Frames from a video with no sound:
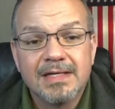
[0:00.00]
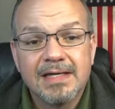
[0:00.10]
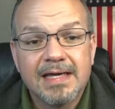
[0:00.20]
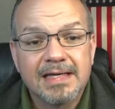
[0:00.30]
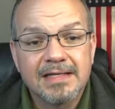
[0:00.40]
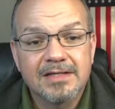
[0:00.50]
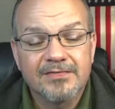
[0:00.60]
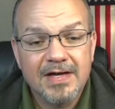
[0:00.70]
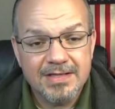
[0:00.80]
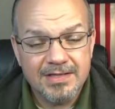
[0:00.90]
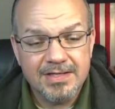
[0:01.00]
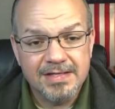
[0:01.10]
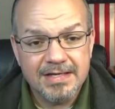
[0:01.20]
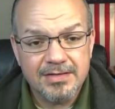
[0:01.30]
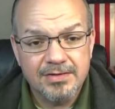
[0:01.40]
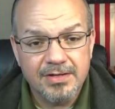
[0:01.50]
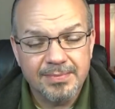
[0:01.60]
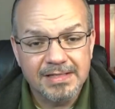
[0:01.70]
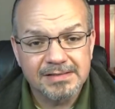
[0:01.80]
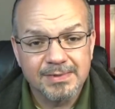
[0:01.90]
and get the fastest connection you can
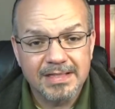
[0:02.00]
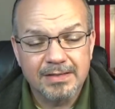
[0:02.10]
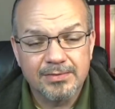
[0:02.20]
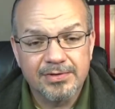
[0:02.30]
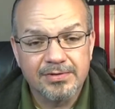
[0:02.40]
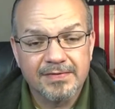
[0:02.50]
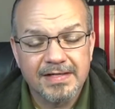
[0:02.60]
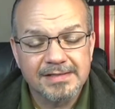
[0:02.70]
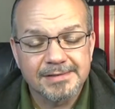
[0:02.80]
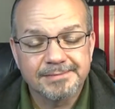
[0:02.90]
possibly get with your device.